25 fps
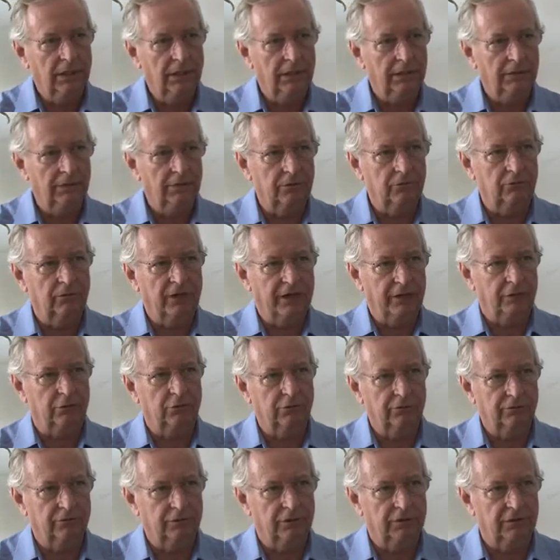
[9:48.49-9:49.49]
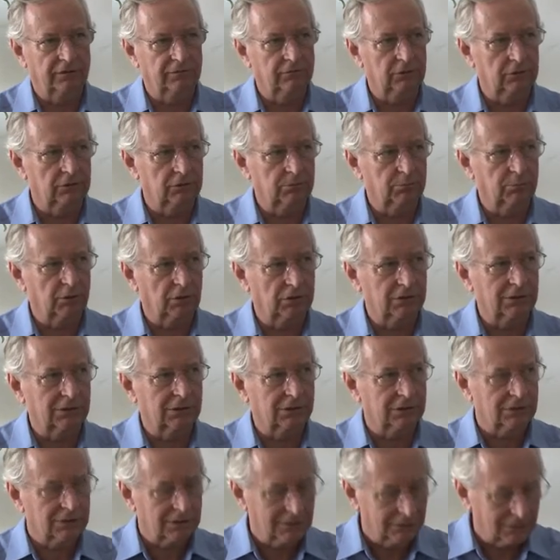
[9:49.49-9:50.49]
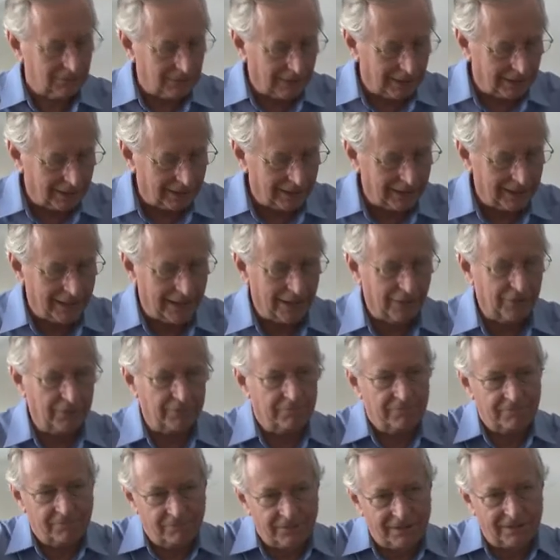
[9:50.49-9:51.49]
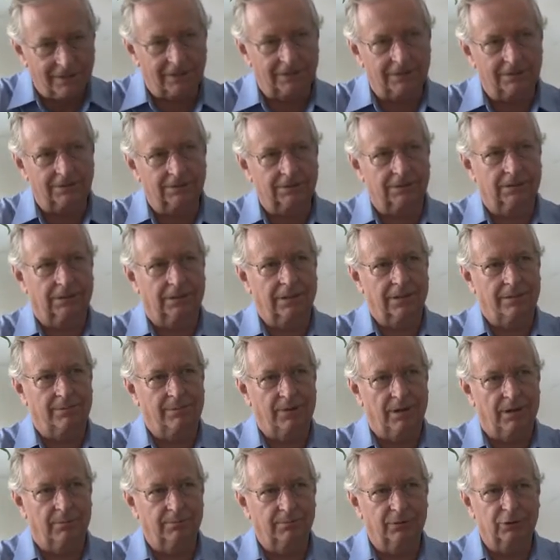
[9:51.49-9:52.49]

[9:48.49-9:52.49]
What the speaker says: in the radical forgiveness process, to allow the feelings to come up,